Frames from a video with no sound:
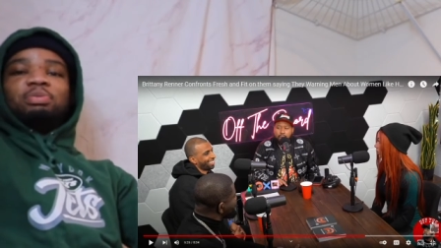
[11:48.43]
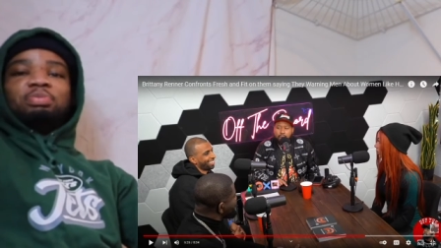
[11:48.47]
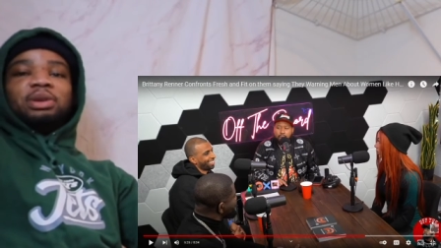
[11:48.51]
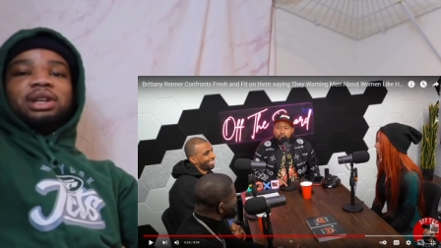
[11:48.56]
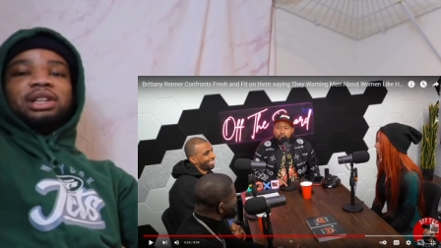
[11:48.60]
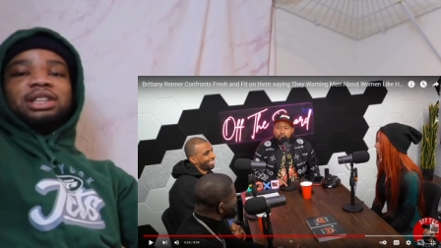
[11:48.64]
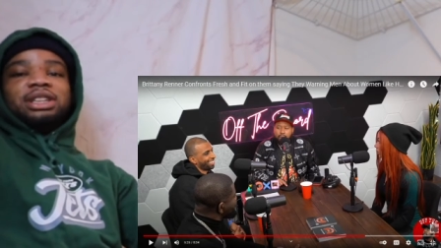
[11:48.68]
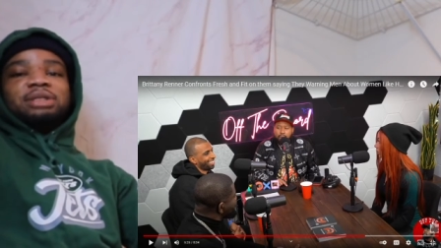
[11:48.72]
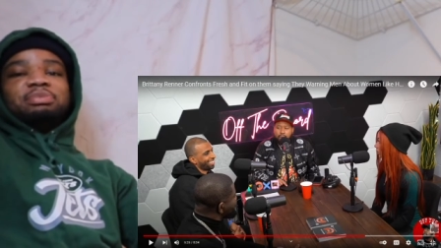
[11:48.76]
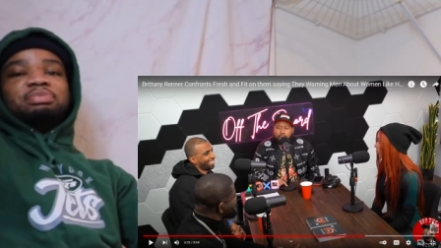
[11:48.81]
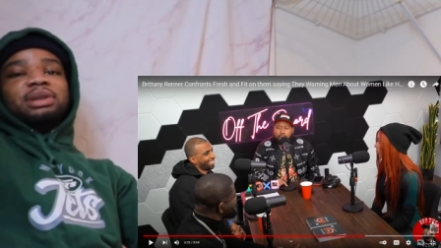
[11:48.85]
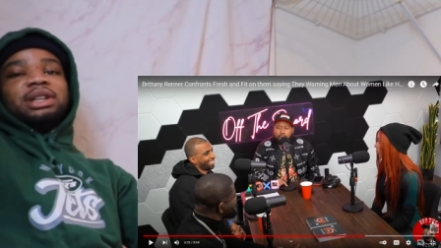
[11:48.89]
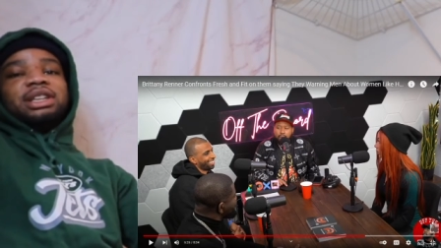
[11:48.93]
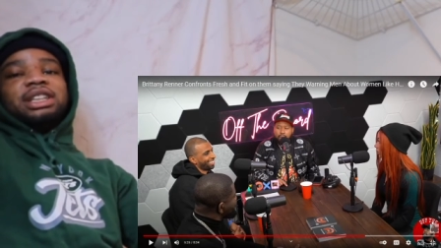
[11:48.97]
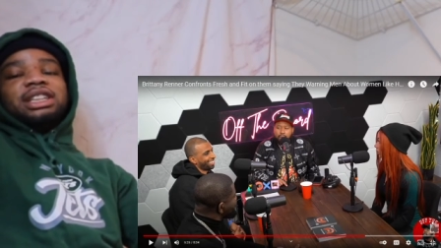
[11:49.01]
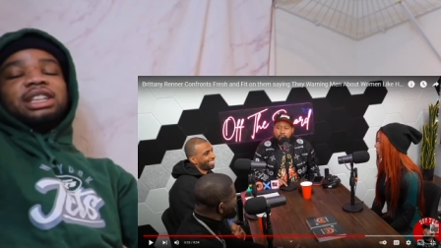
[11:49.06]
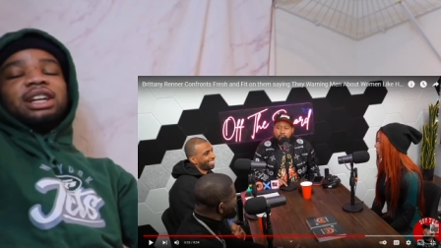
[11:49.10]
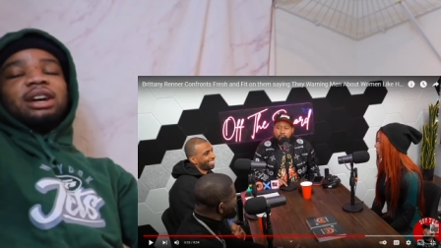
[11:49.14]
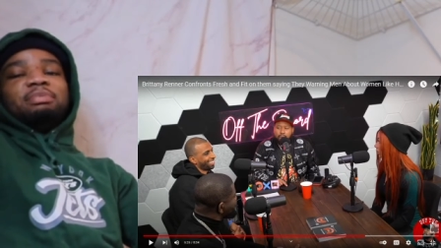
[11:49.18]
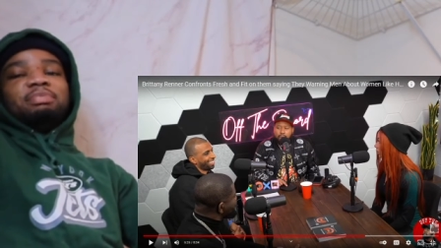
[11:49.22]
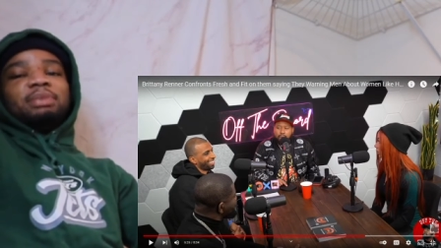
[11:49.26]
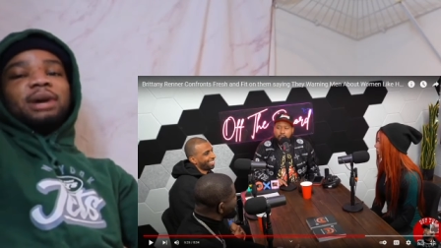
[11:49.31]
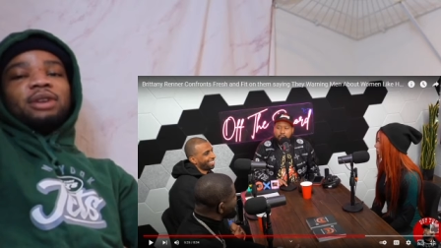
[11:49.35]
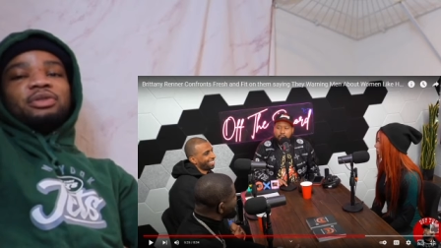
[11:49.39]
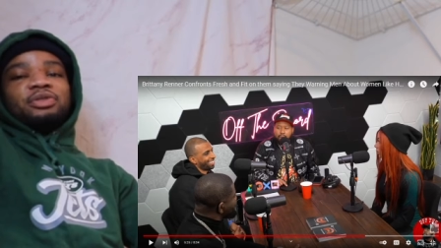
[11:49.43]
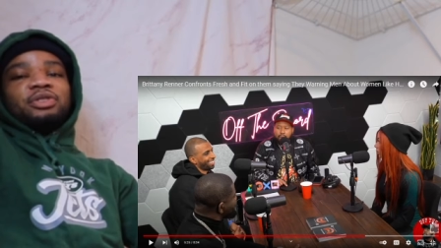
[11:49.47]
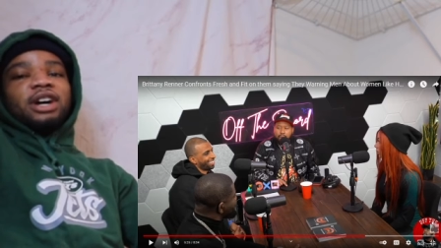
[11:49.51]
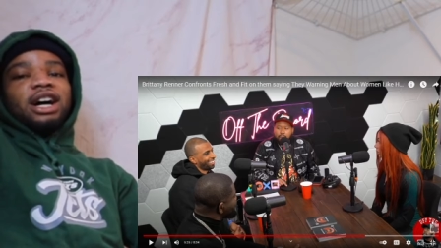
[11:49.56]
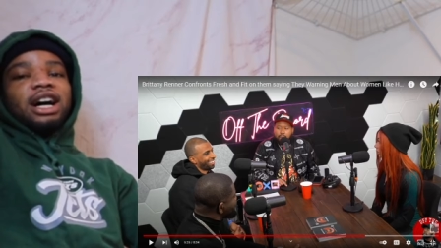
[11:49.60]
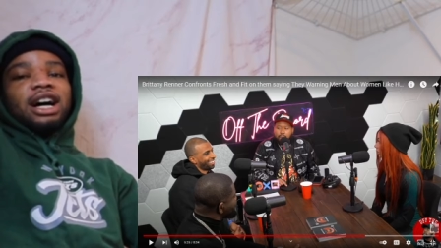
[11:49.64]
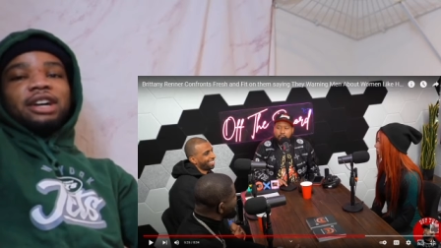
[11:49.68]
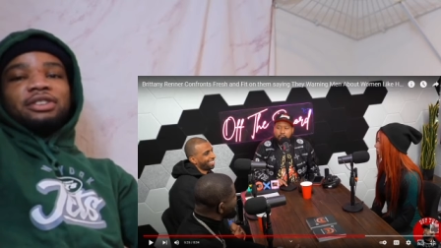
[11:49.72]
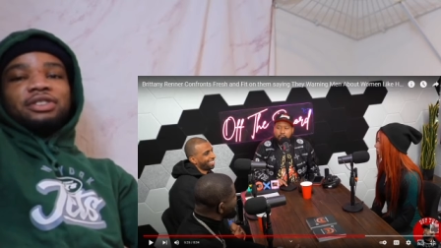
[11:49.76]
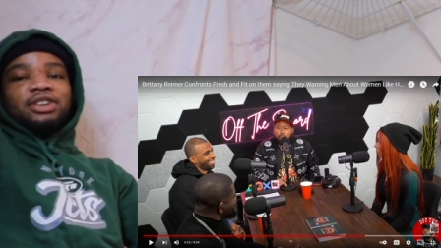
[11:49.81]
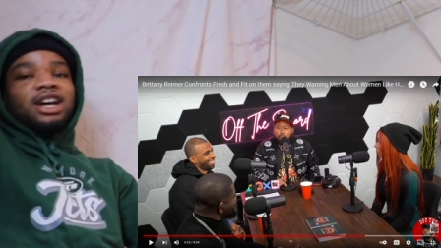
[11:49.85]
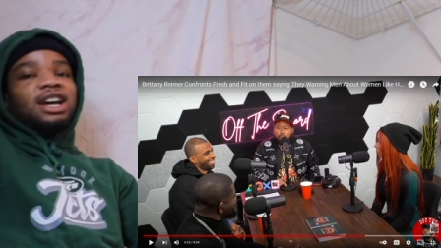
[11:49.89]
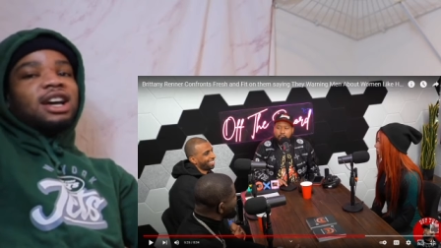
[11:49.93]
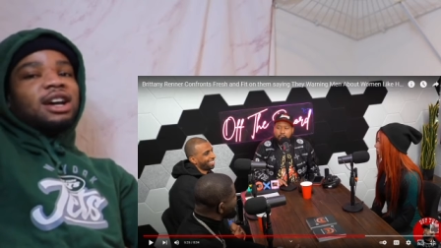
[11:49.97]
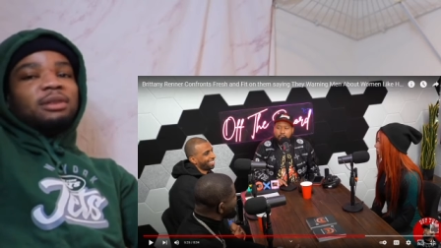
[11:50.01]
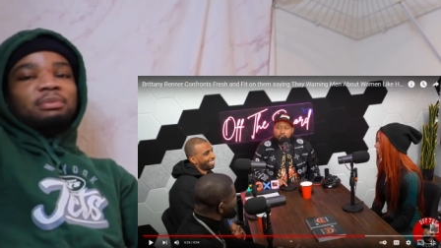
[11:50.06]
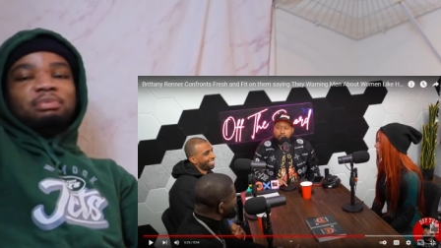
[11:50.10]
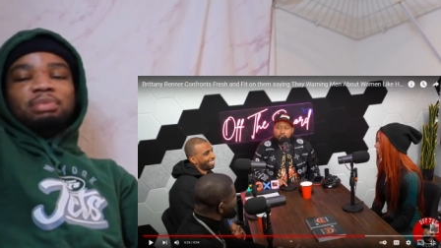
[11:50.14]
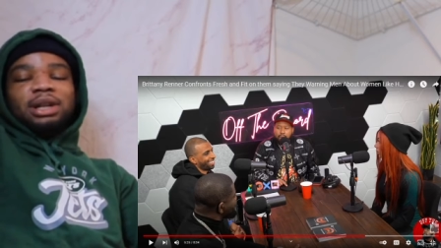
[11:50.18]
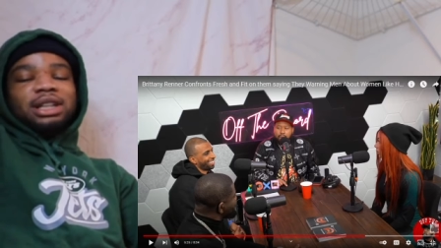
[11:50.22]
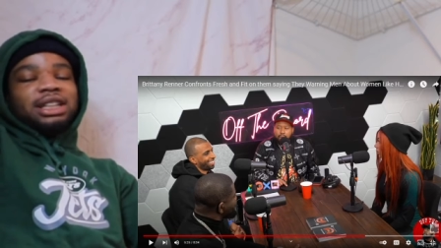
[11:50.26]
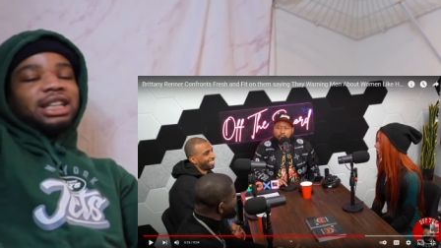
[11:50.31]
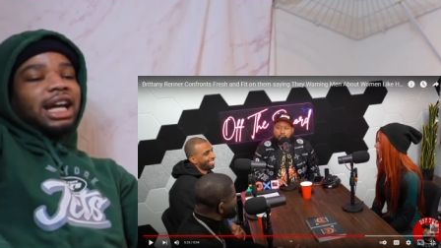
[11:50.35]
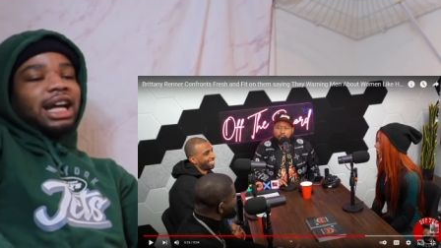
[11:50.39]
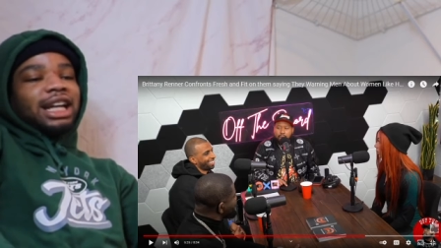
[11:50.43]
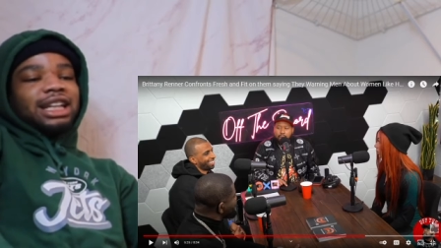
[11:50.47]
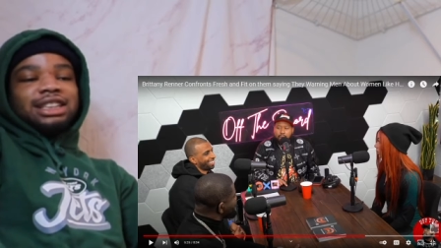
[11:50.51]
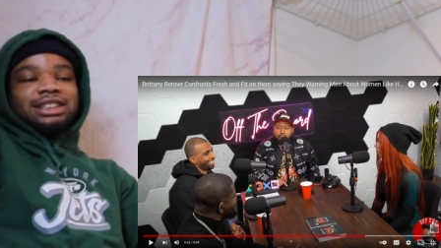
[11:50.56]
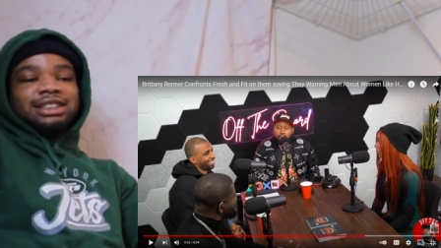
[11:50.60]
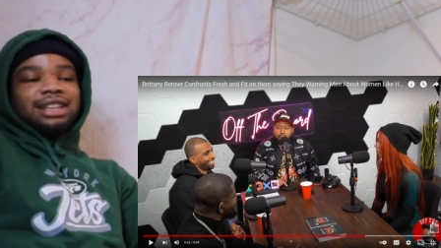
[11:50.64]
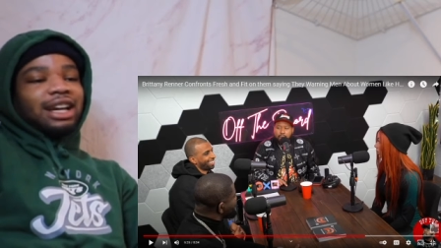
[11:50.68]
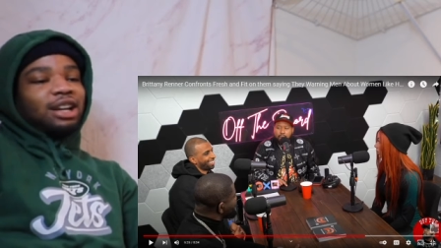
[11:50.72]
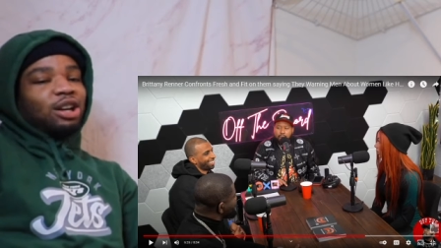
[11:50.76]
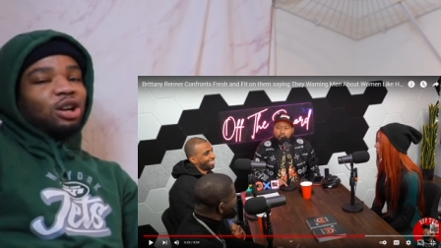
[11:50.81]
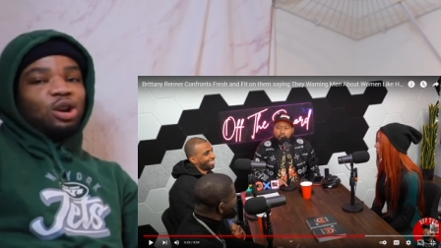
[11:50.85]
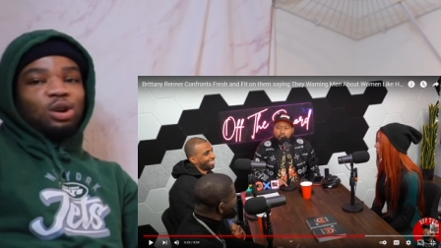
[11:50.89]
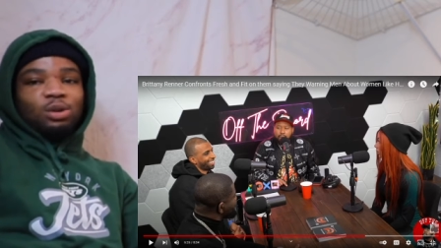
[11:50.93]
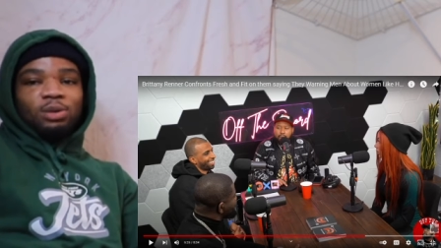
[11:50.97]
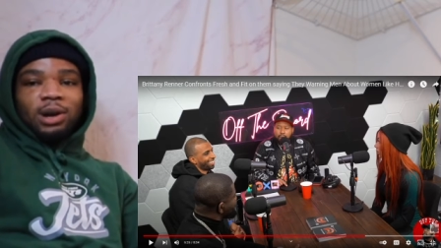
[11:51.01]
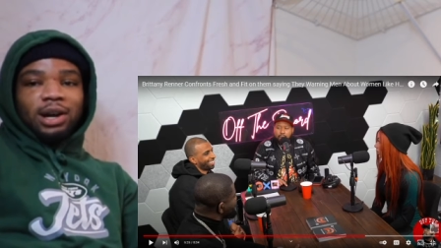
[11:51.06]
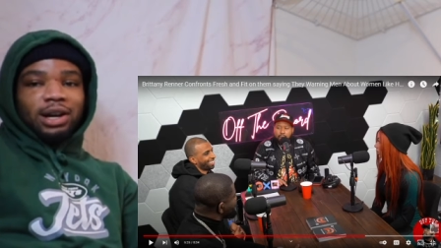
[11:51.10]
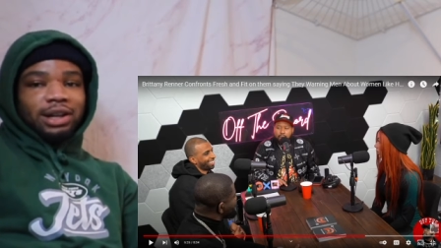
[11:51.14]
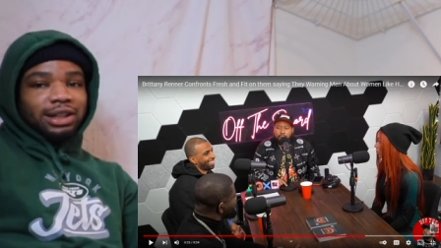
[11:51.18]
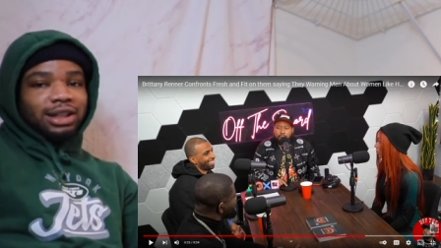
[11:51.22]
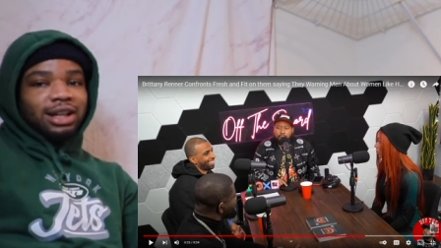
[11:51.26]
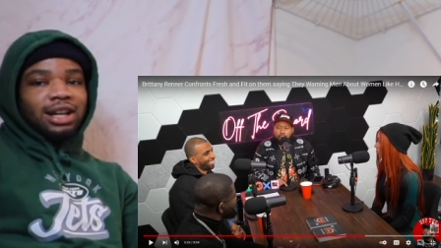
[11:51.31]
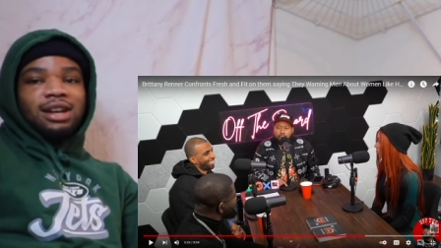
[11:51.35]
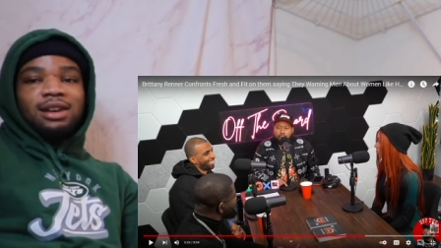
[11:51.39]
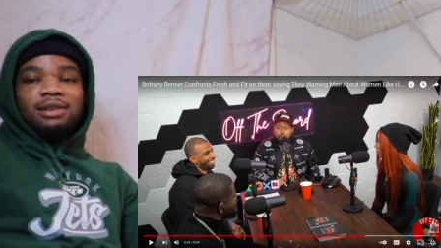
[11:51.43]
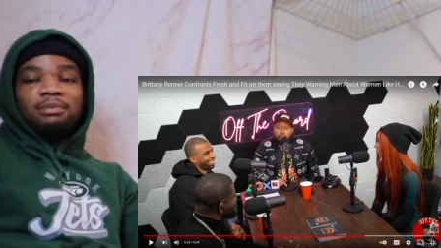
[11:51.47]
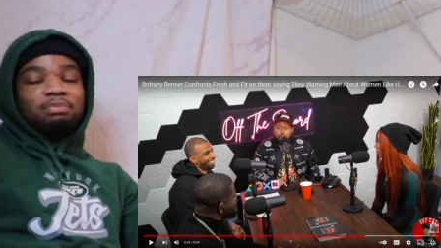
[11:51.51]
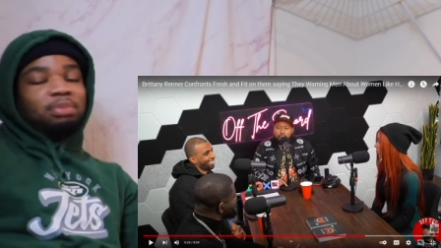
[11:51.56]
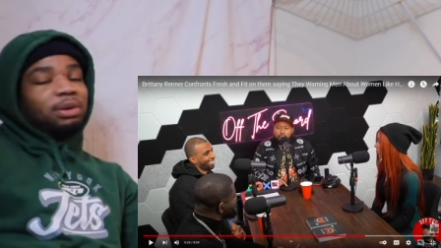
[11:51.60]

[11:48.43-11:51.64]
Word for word: Brittany, Brittany up by five. Brittany had a 10-0 run.